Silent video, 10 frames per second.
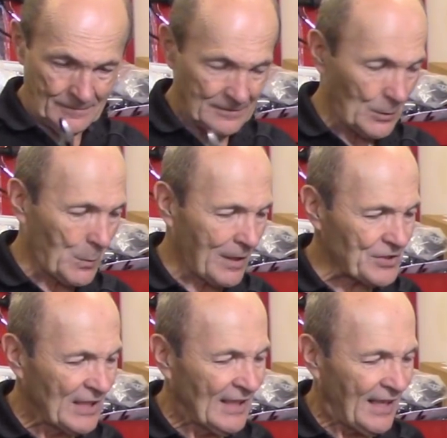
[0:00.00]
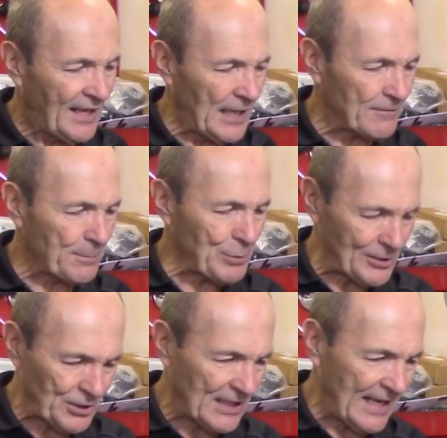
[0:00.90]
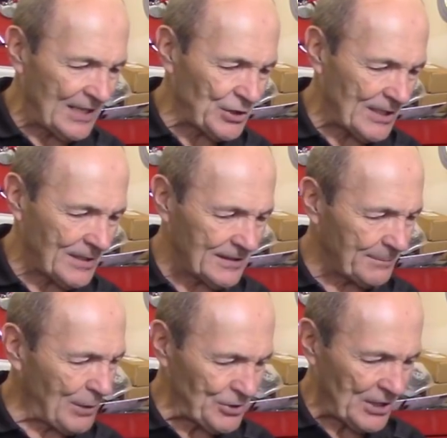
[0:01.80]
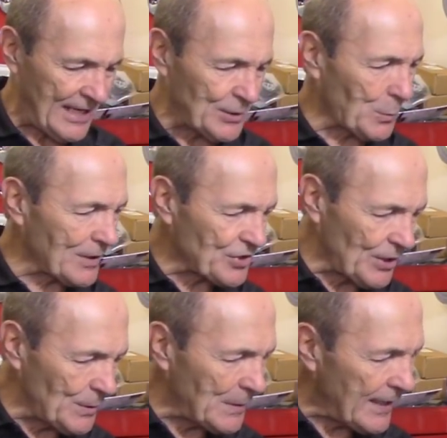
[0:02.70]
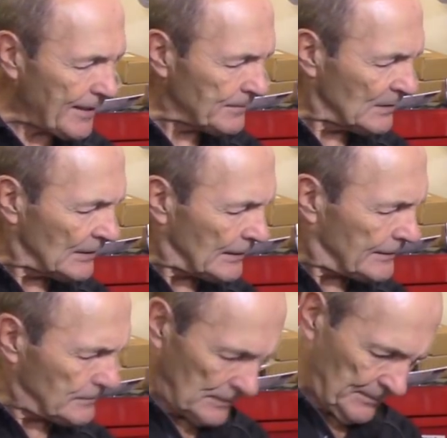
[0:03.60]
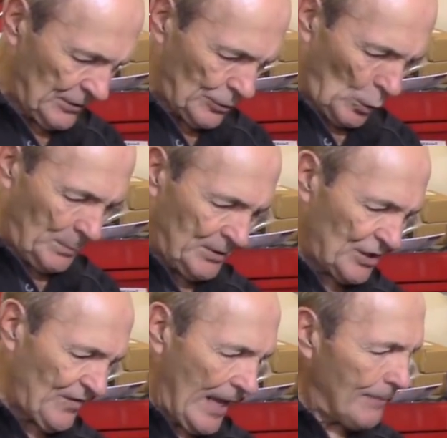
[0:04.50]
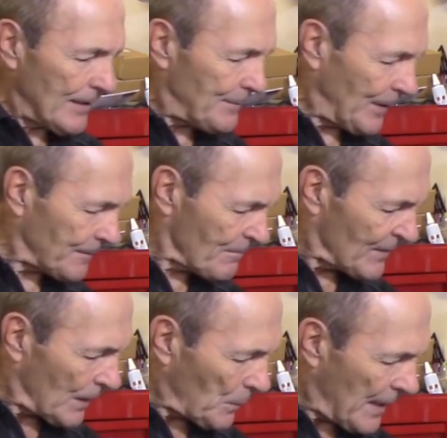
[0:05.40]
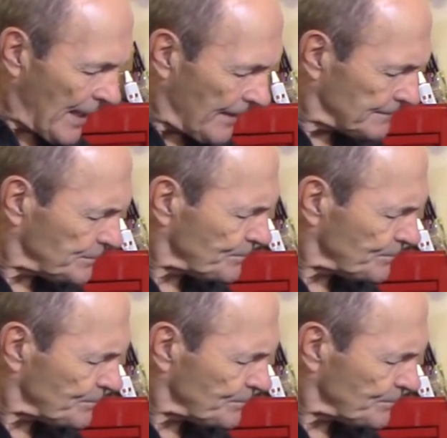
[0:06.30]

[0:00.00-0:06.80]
It works. And I have a pressure gauge here, and the pressure gauge works too. We have, let me just open this valve up here. We have